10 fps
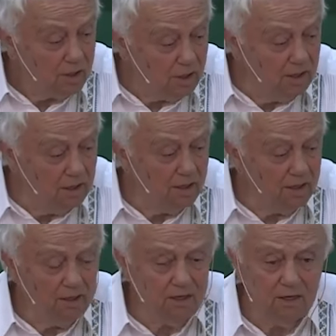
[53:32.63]
in,
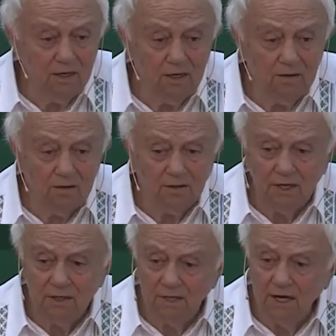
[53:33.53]
in the
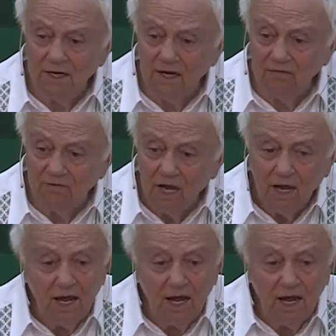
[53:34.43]
thing they give.